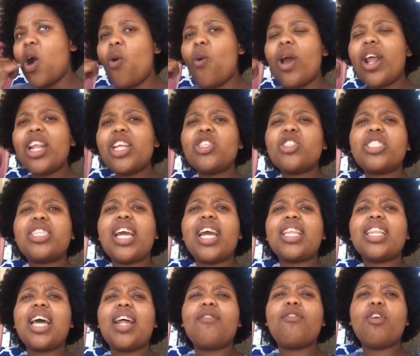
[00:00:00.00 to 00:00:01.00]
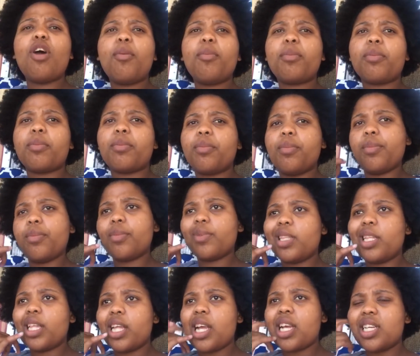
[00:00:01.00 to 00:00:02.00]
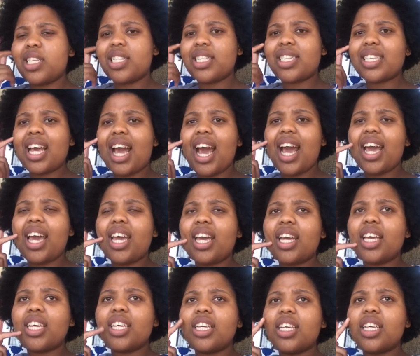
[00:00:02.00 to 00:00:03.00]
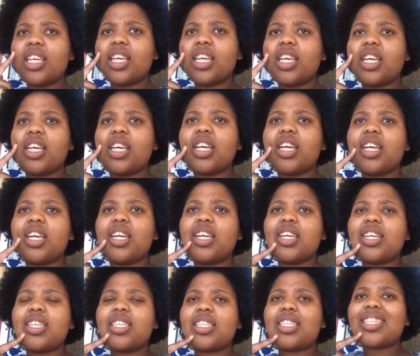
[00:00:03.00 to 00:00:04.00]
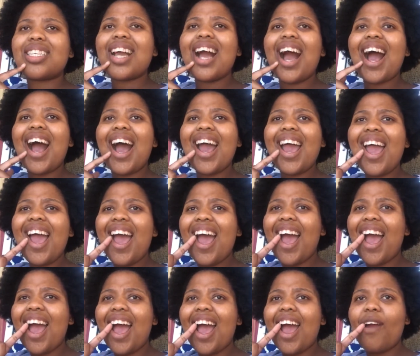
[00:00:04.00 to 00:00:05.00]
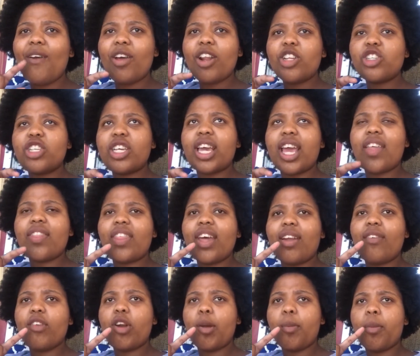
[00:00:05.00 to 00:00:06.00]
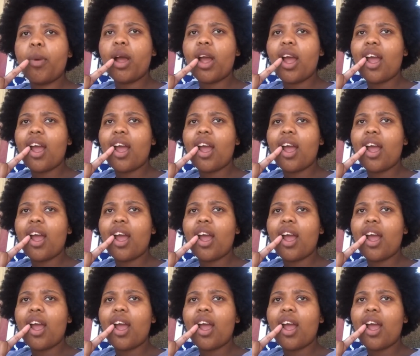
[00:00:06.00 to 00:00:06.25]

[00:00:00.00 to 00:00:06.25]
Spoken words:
Where did you take that from, Sky? Sky? Where did you get that from?